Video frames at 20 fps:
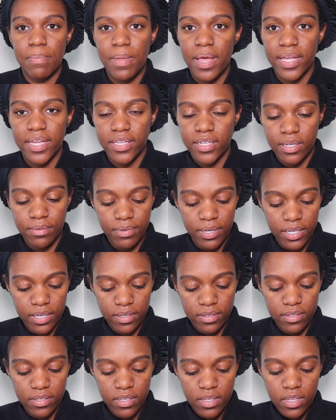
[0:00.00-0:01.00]
I'm not getting up right
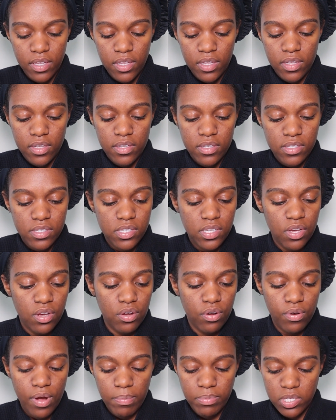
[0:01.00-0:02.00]
now.
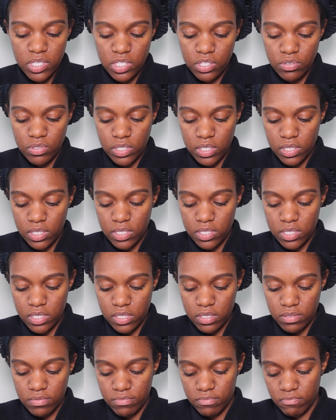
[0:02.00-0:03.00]
So I'm just using
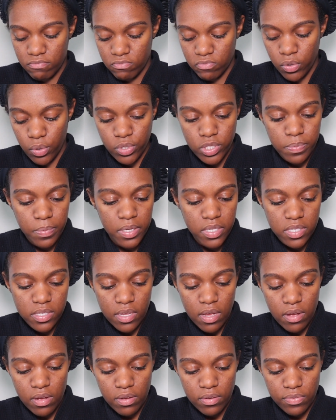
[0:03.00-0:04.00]
this Rosebud
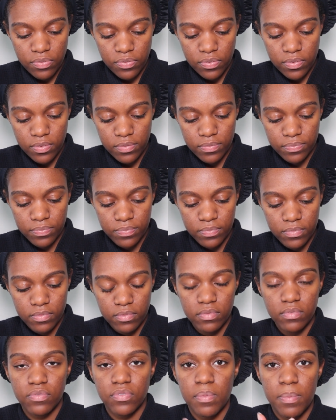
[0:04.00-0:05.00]
Salve
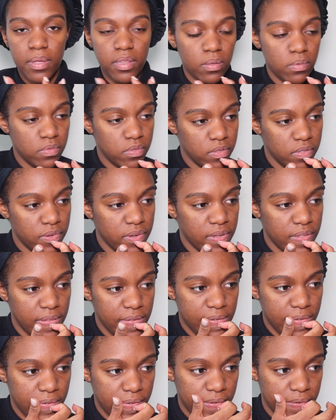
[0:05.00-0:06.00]
for my lips really
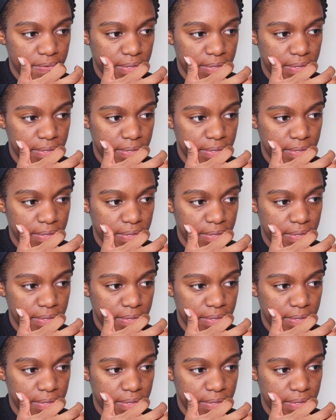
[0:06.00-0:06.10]
quickly.